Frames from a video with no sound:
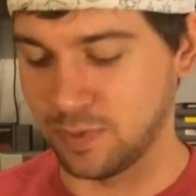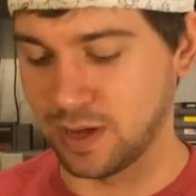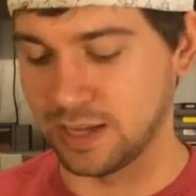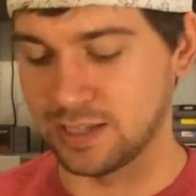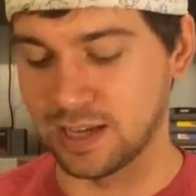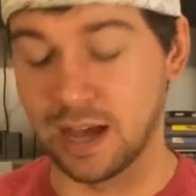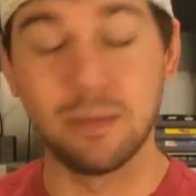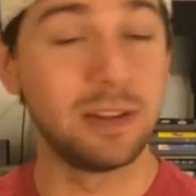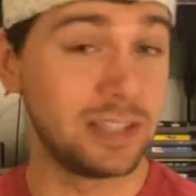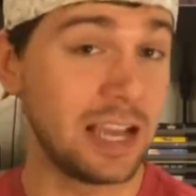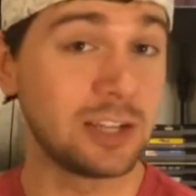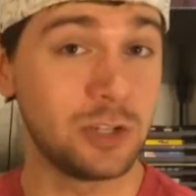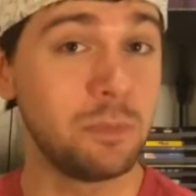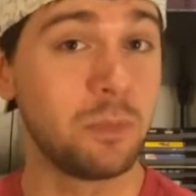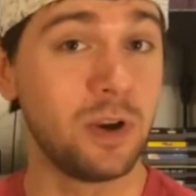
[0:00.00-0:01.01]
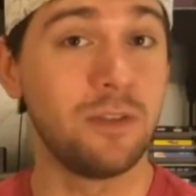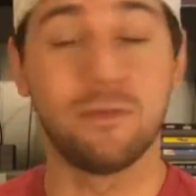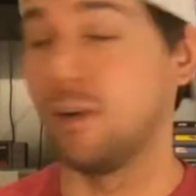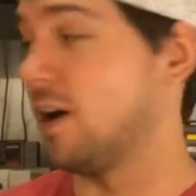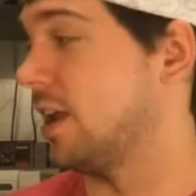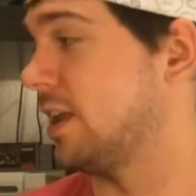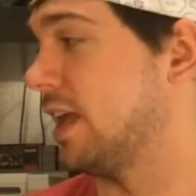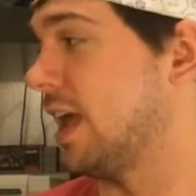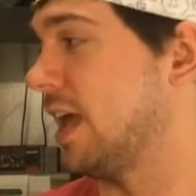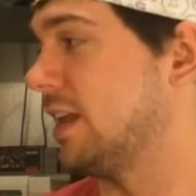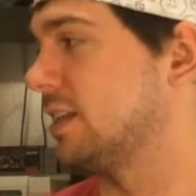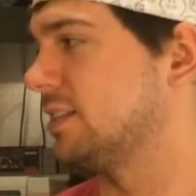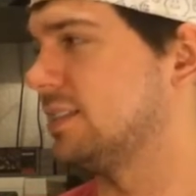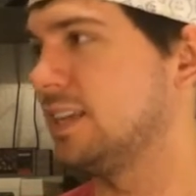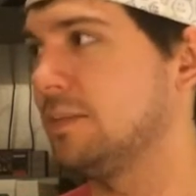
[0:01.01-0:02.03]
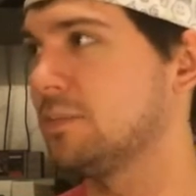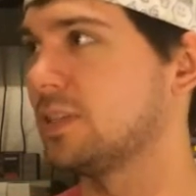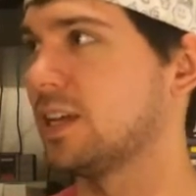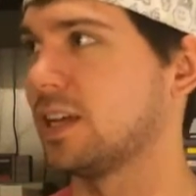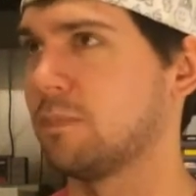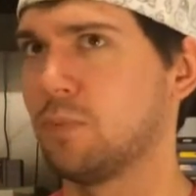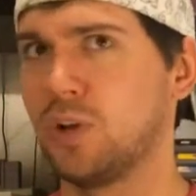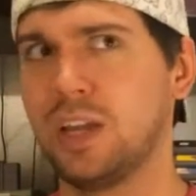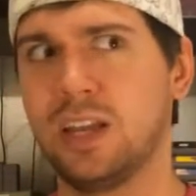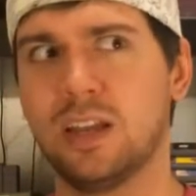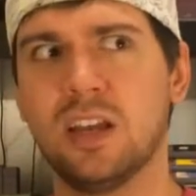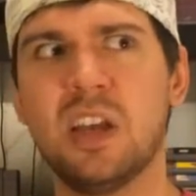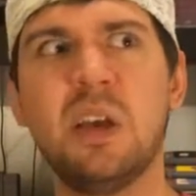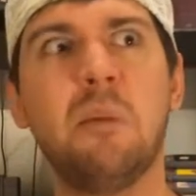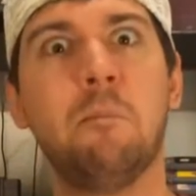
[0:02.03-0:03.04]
but it's actually pretty fun, and it seems like a pretty